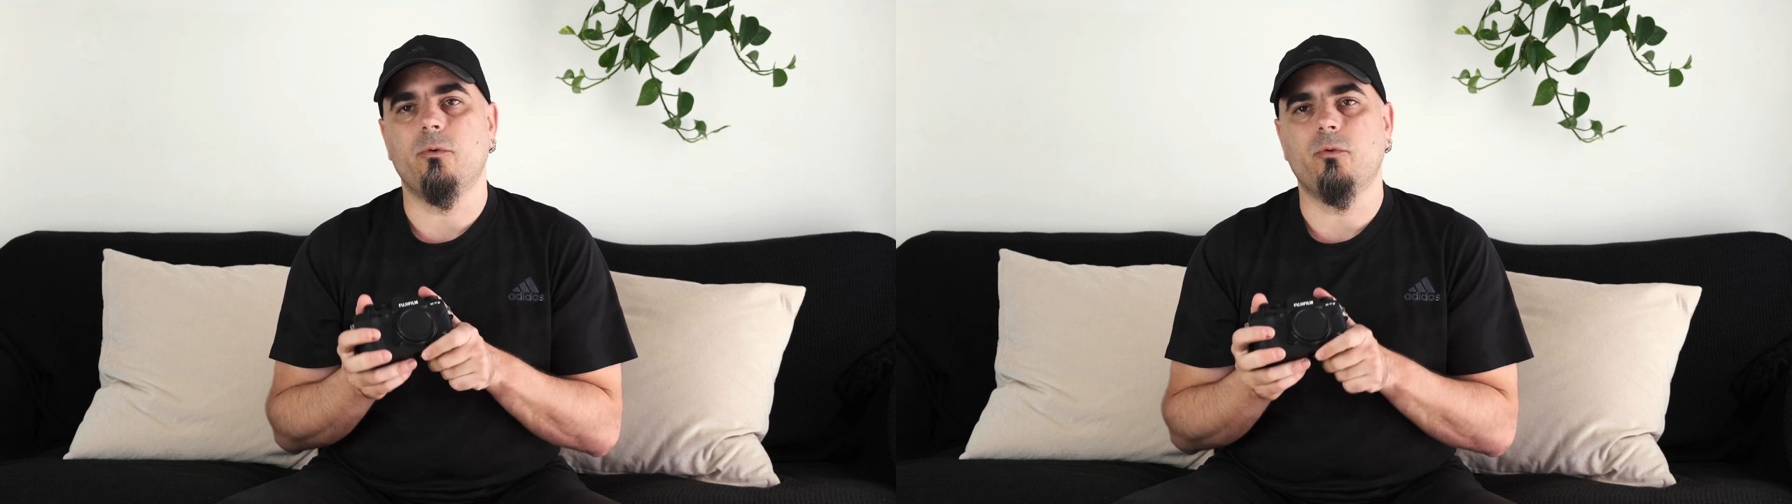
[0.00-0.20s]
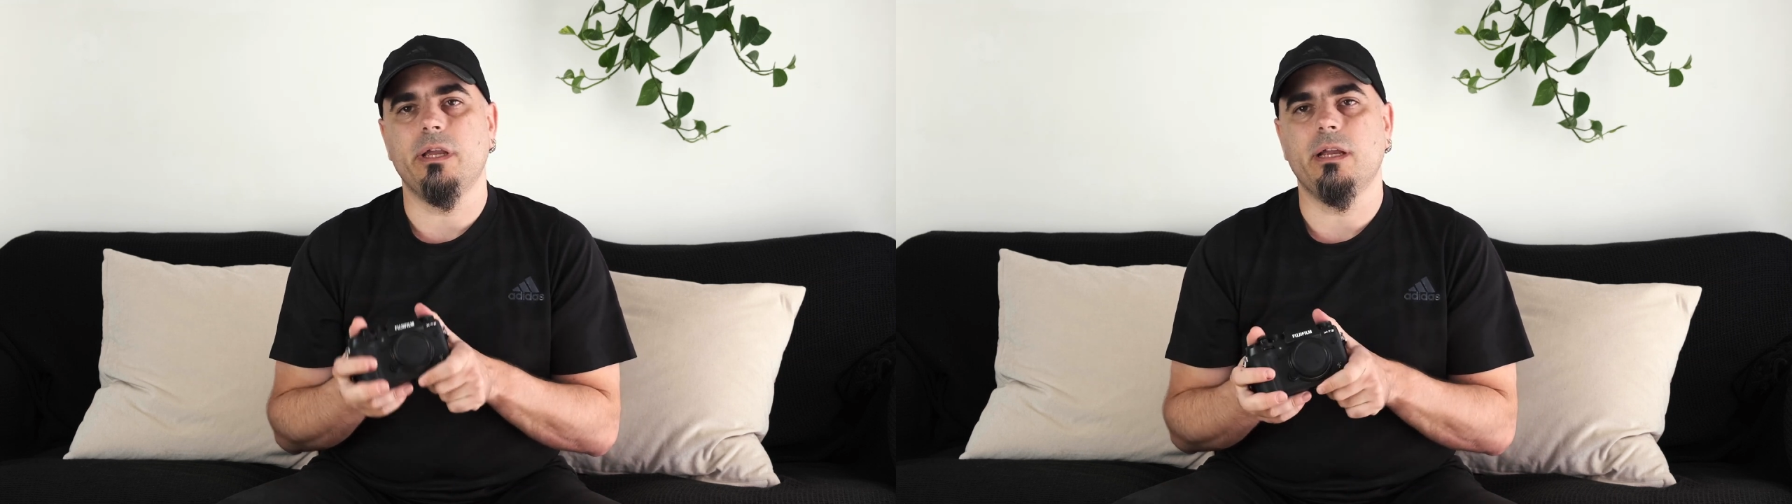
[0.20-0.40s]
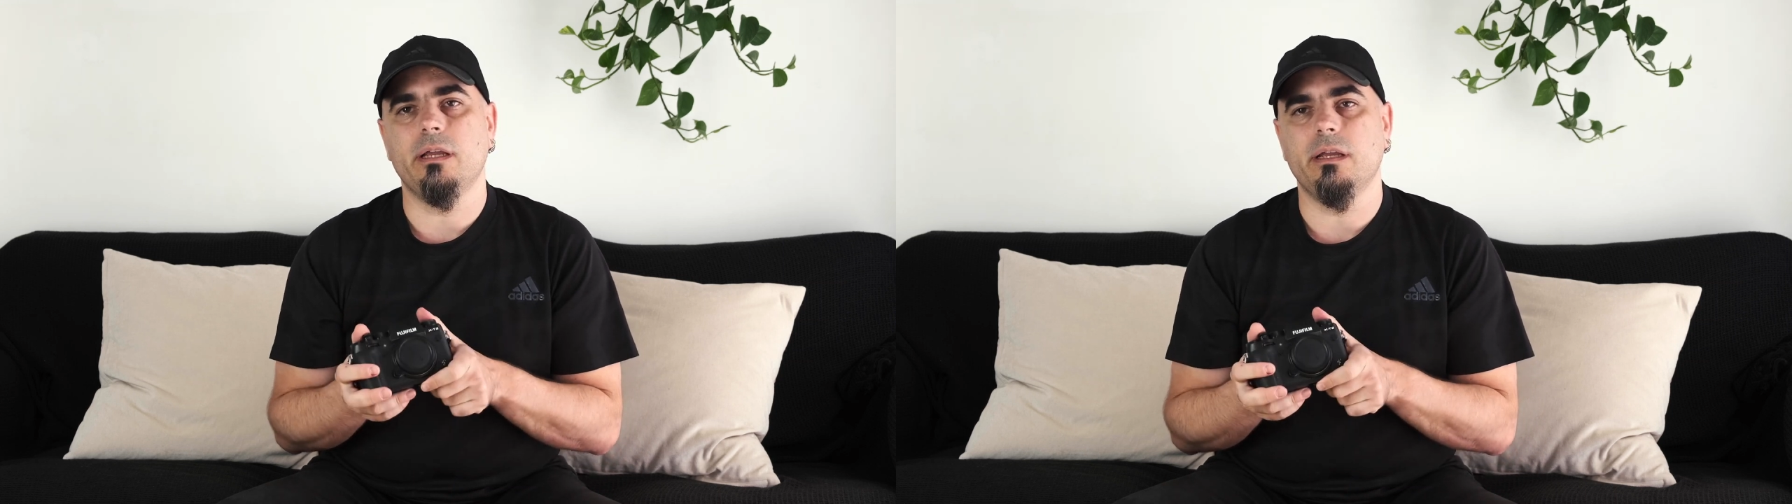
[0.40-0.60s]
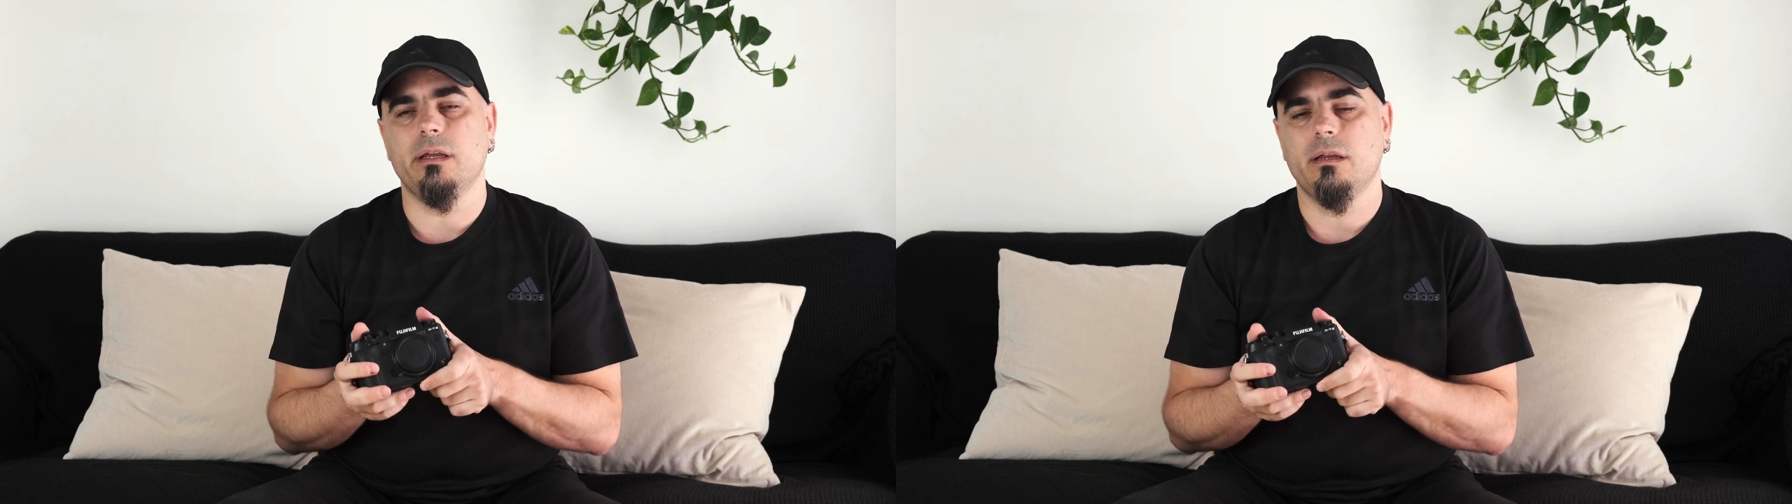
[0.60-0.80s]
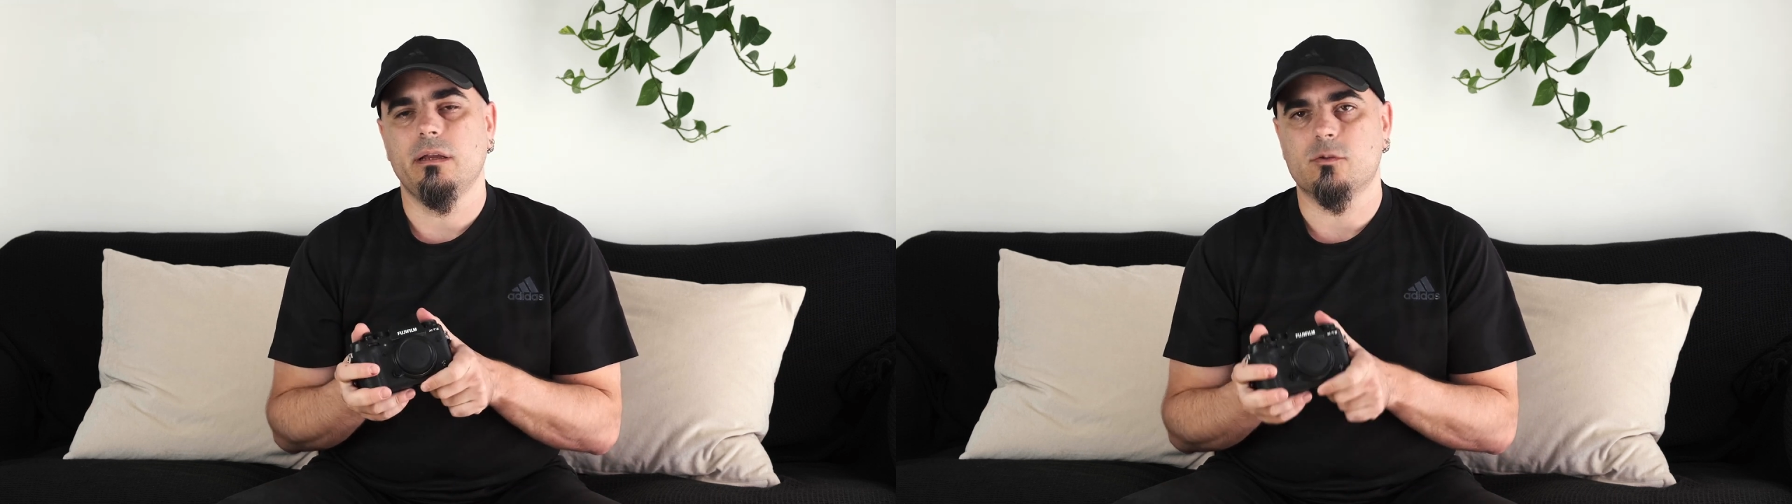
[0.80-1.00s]
really
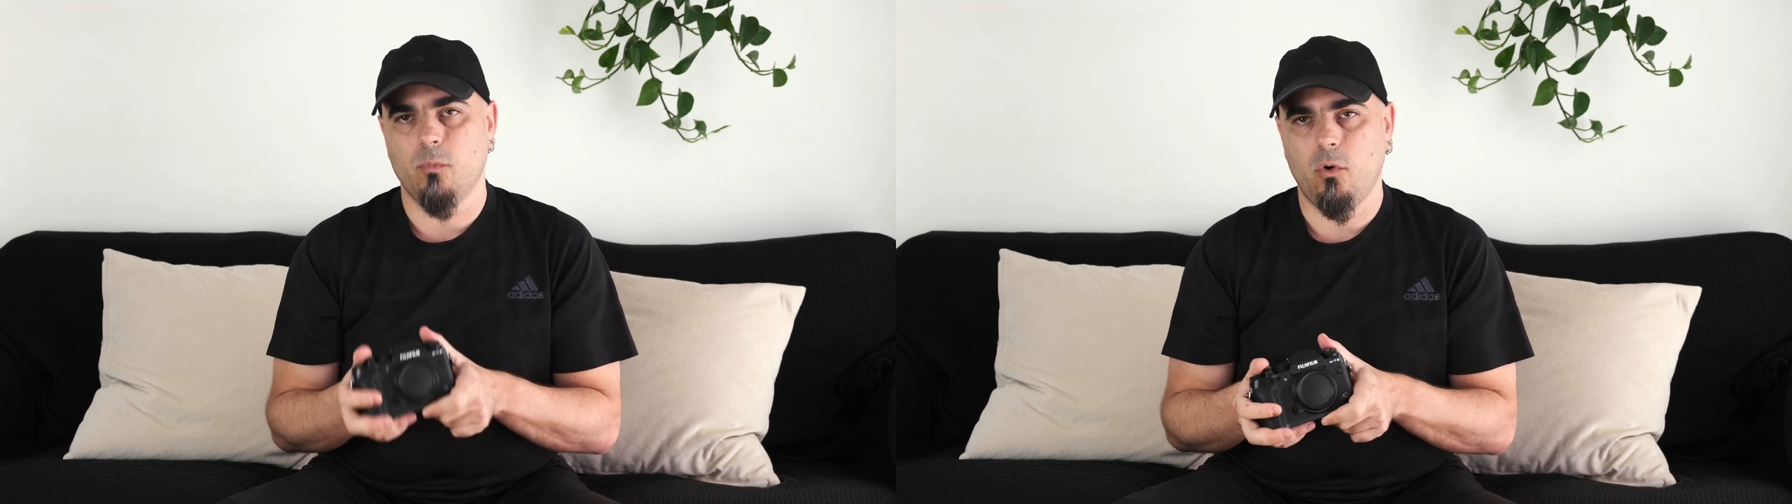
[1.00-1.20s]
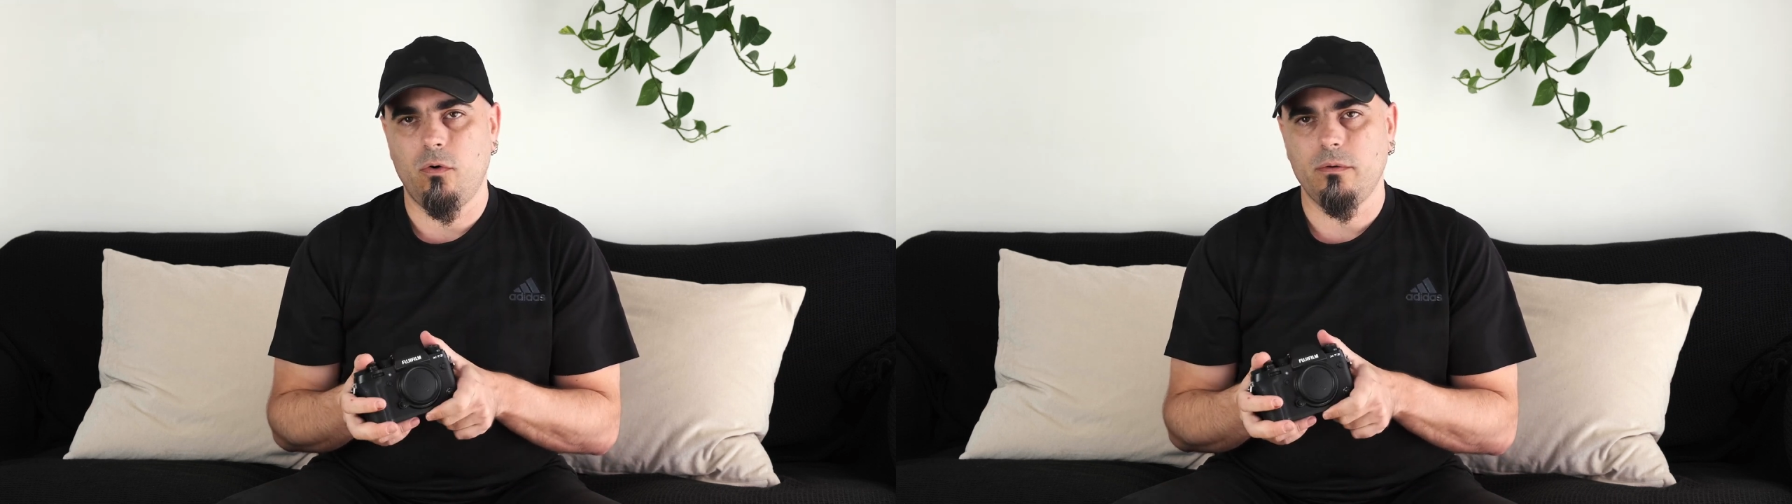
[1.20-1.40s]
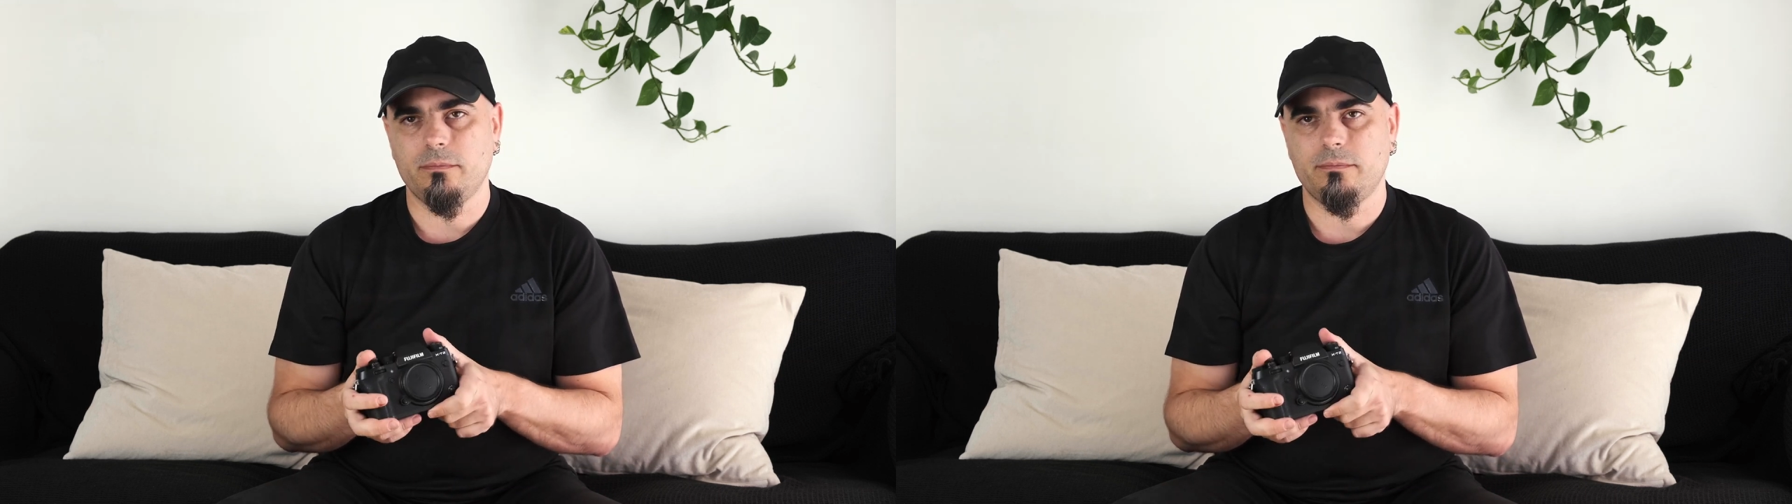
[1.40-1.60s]
small